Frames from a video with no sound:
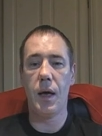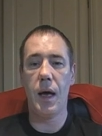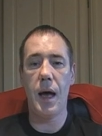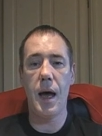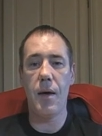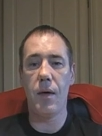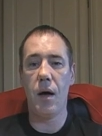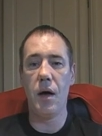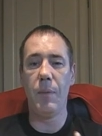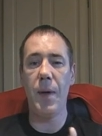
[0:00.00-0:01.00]
Uh,
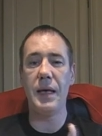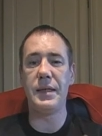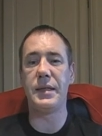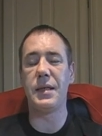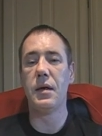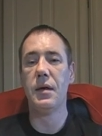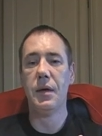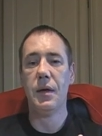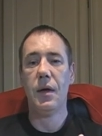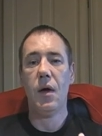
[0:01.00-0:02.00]
all the best.
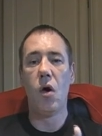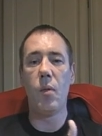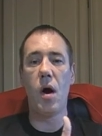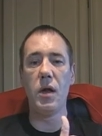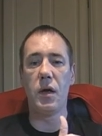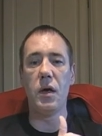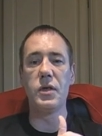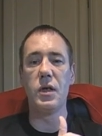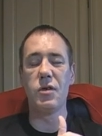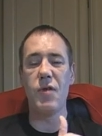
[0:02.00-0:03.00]
Hope all your
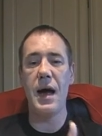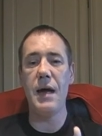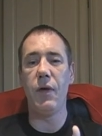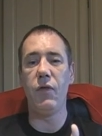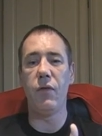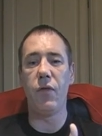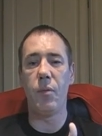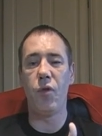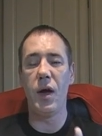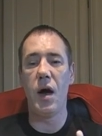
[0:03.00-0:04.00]
consoles arrive if you've
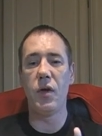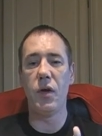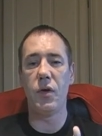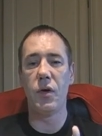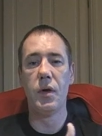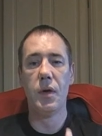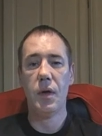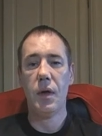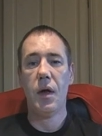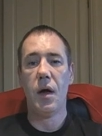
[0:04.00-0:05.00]
pre-ordered.
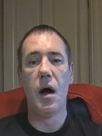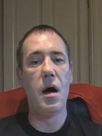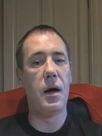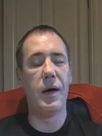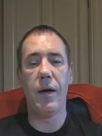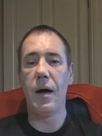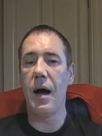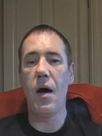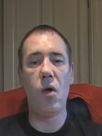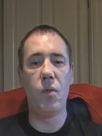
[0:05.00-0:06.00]
Uh,
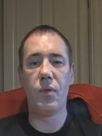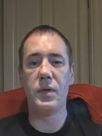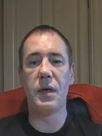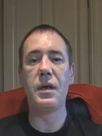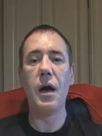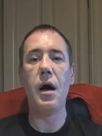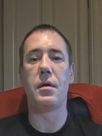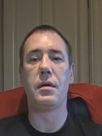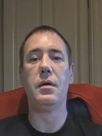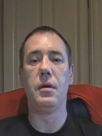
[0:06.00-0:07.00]
I hope to
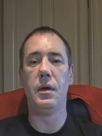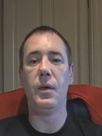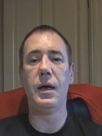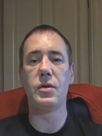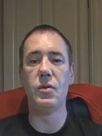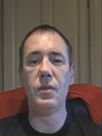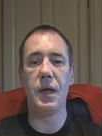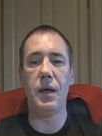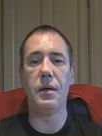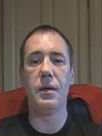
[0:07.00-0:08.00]
God you wear
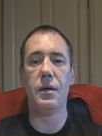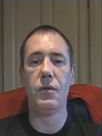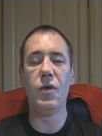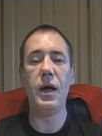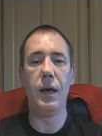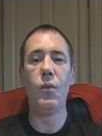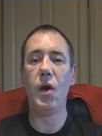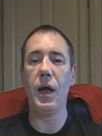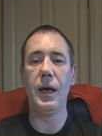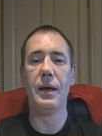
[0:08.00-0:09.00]
something really
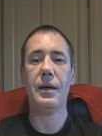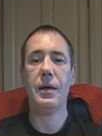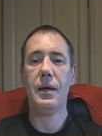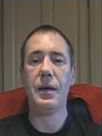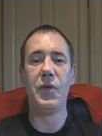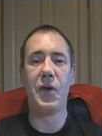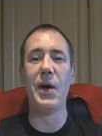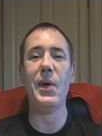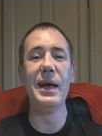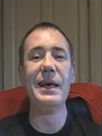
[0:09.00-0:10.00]
woolly if you're
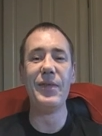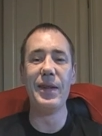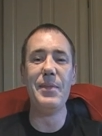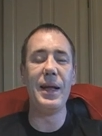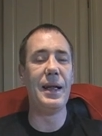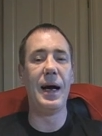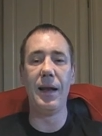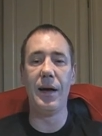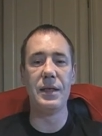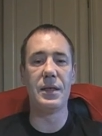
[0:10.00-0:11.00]
going out for the midnight
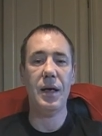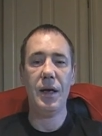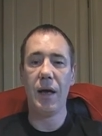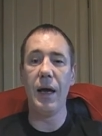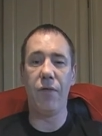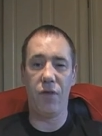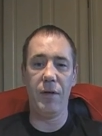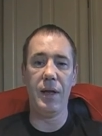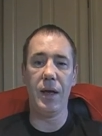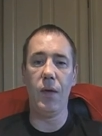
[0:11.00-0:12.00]
launch, if
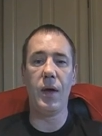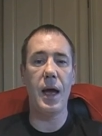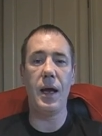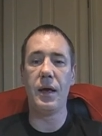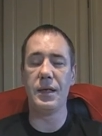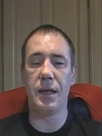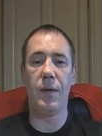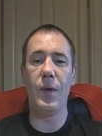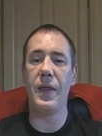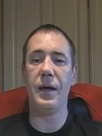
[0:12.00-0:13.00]
you're in the U K, because
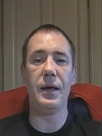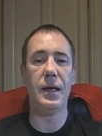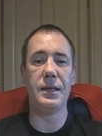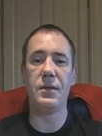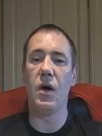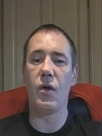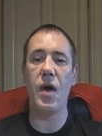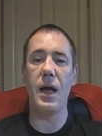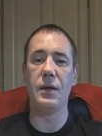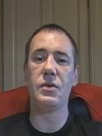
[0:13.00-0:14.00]
that weather is not
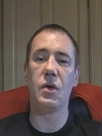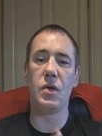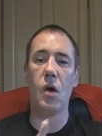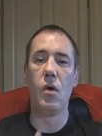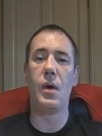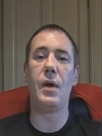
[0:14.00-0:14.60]
great, so don't go